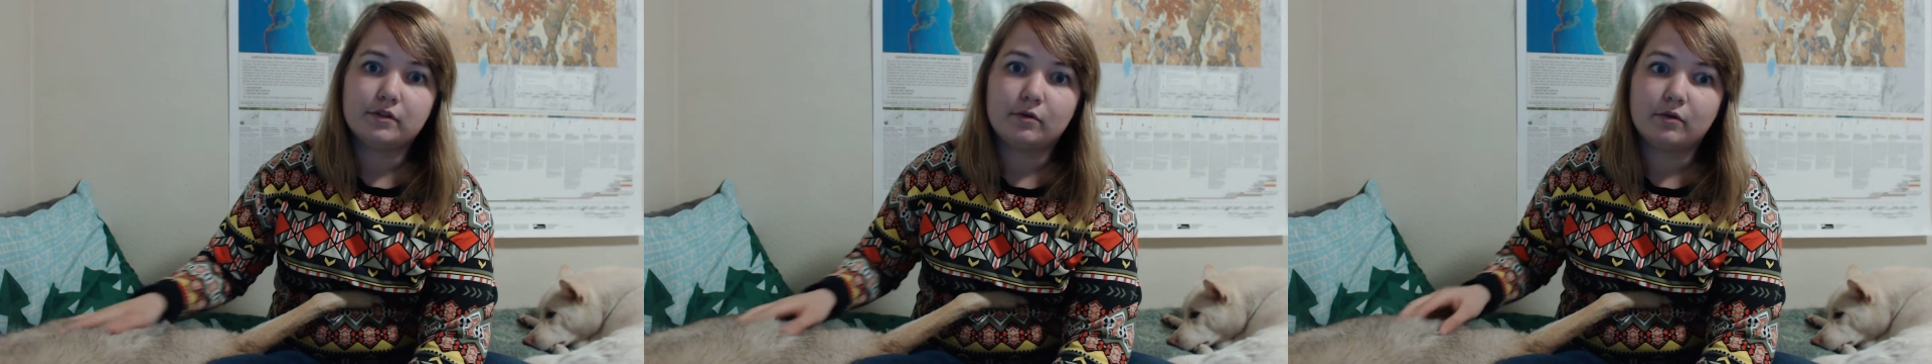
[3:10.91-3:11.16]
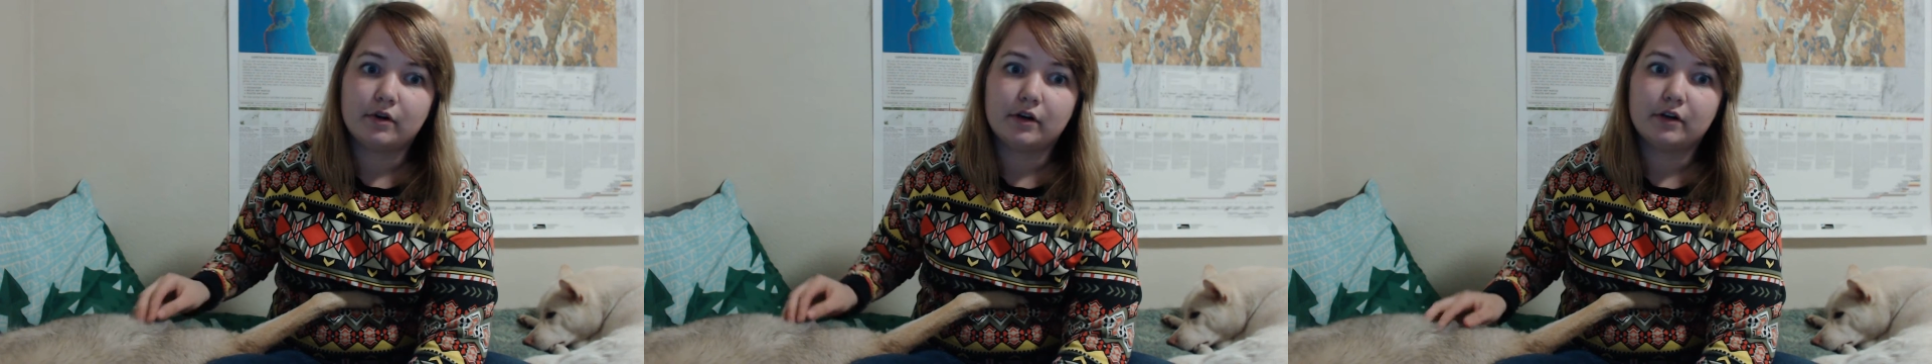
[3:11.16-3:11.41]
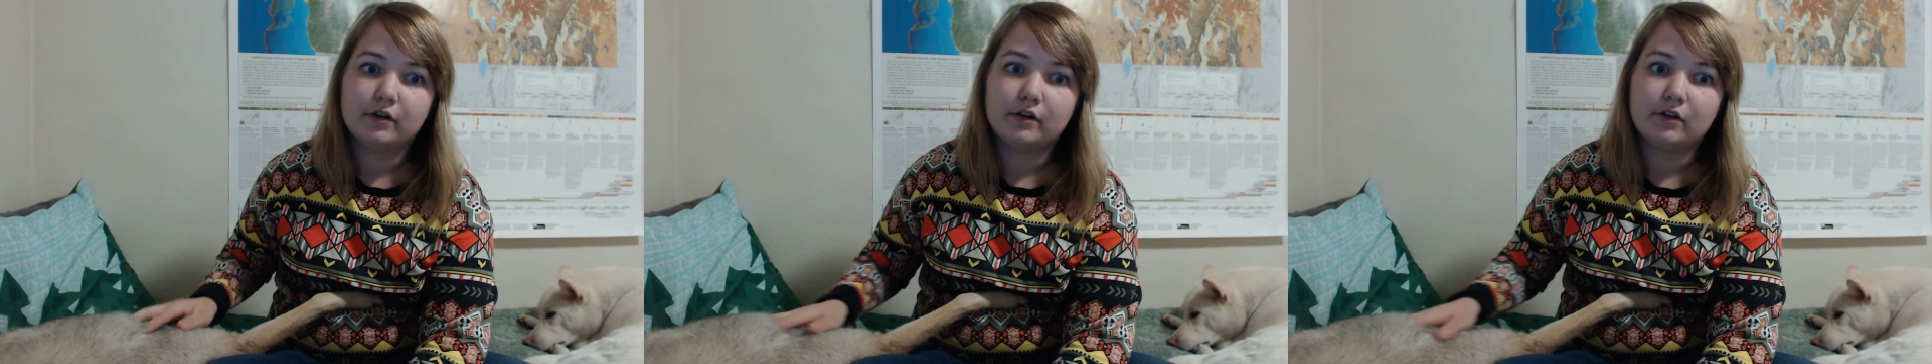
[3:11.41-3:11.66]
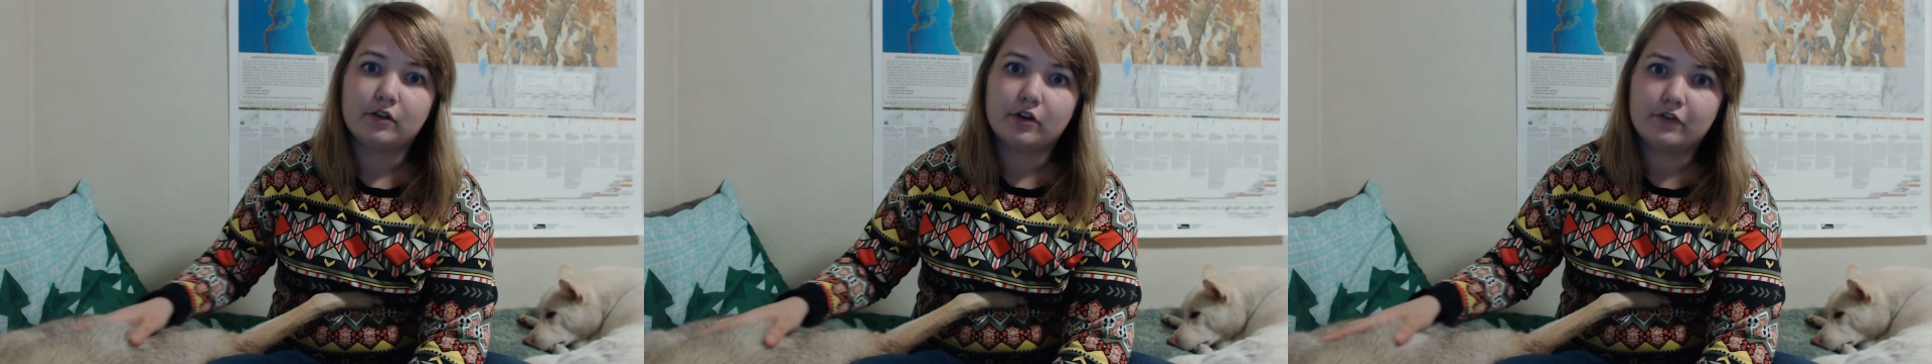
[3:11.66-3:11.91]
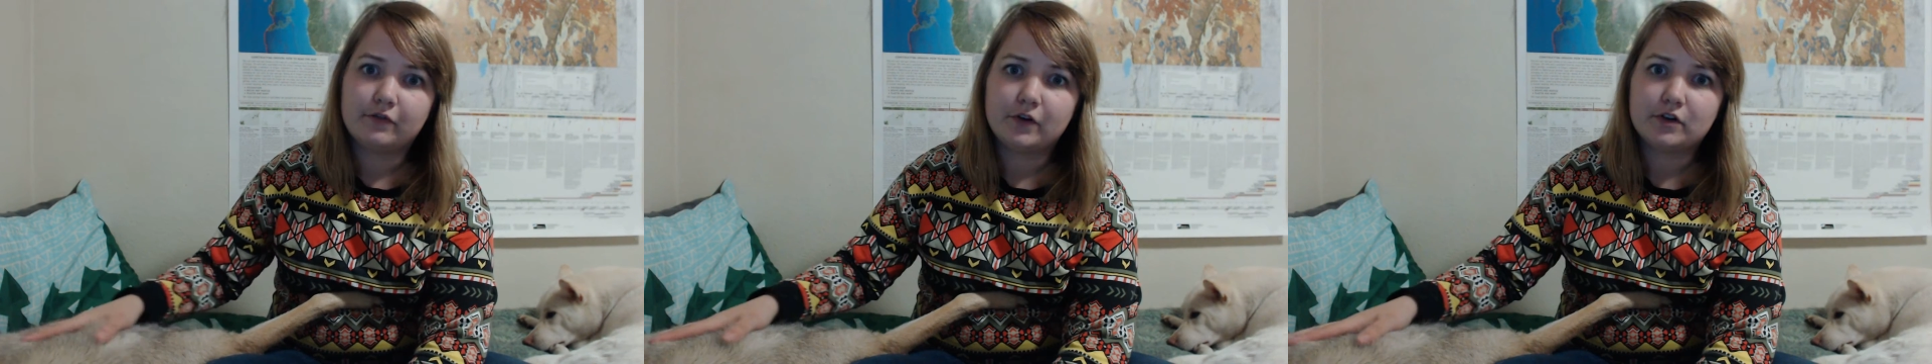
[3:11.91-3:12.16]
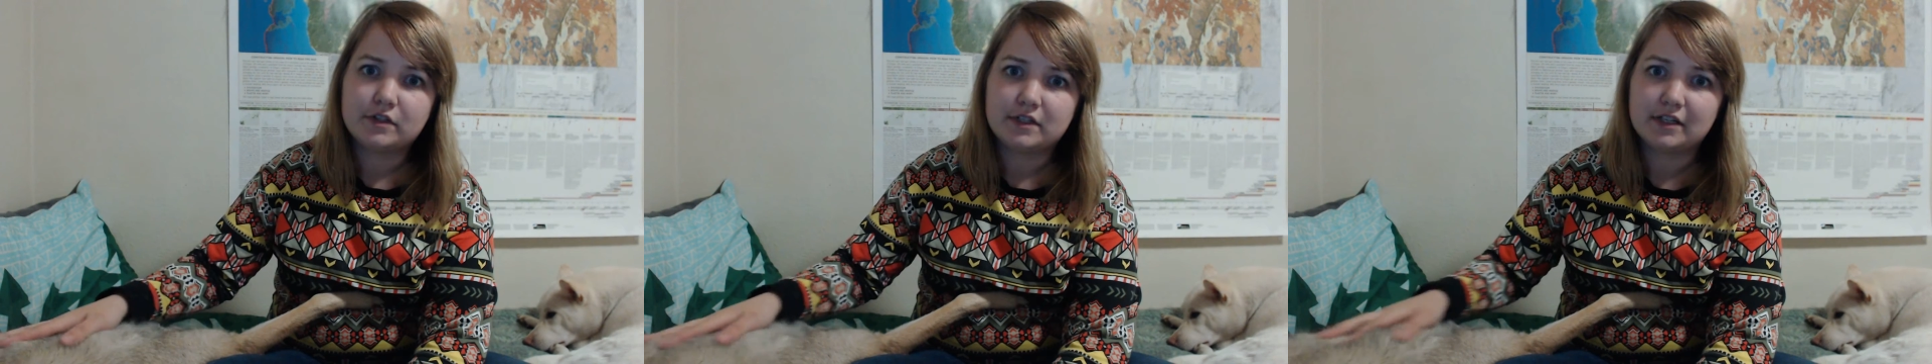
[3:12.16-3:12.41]
or their
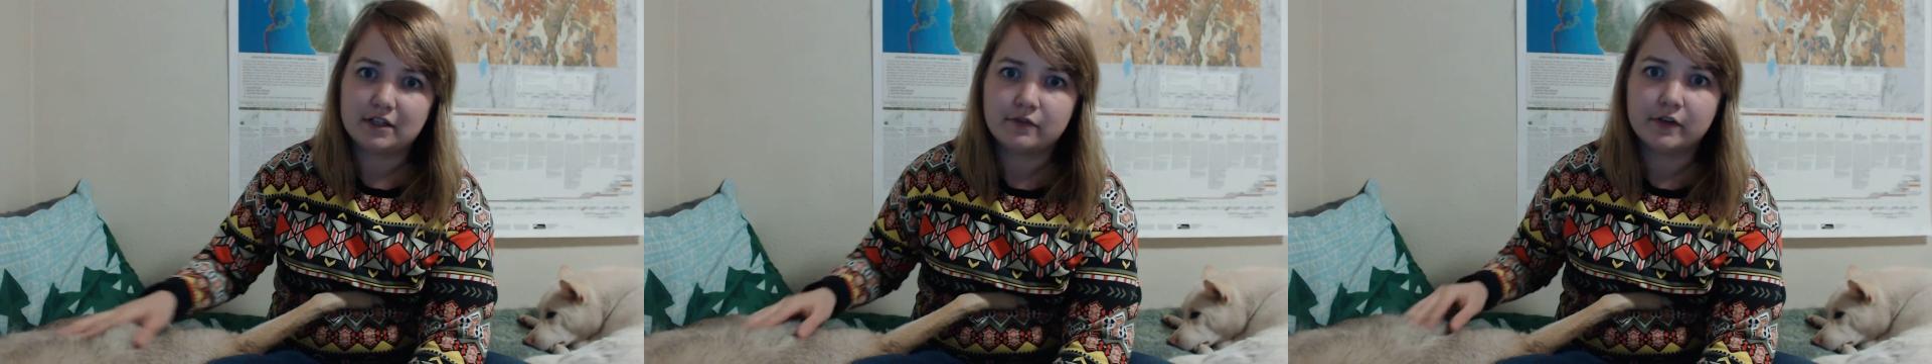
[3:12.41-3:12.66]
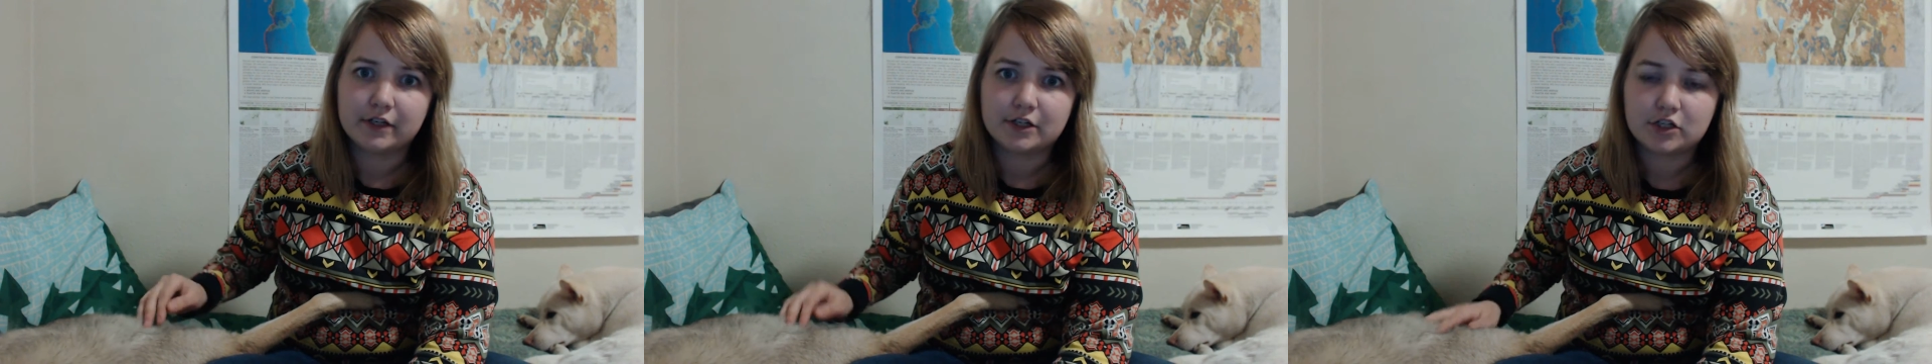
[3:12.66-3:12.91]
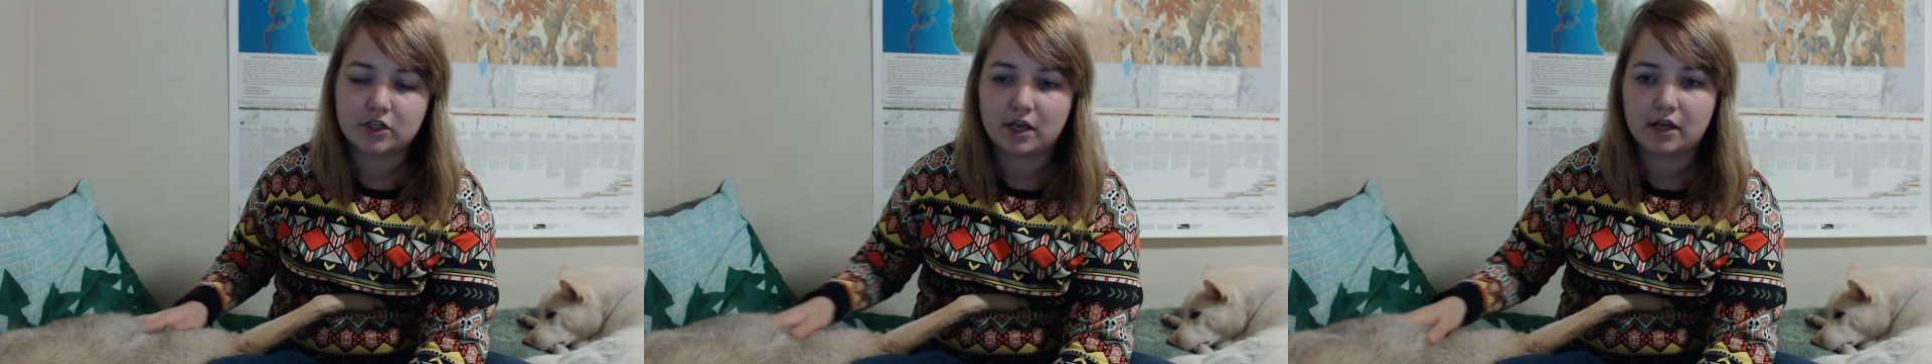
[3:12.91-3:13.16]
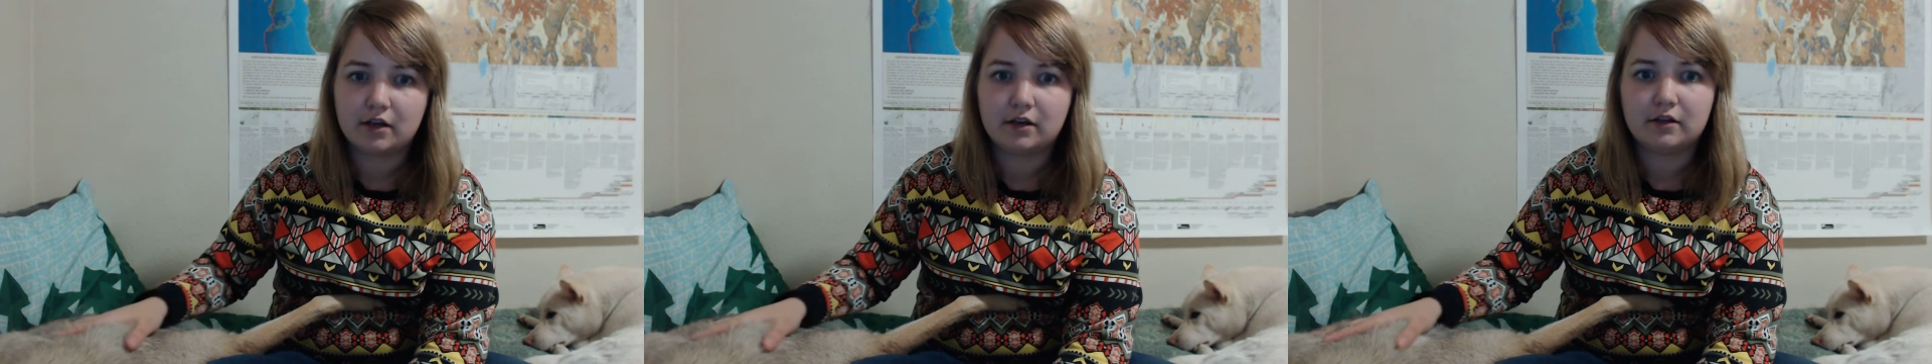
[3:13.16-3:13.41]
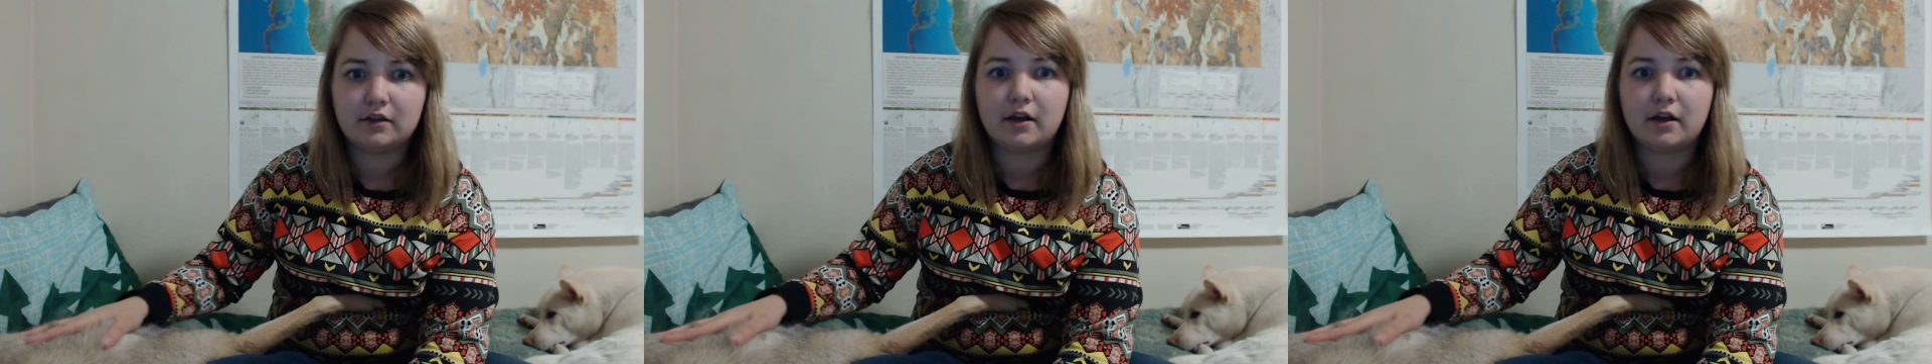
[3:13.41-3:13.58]
first significant shed,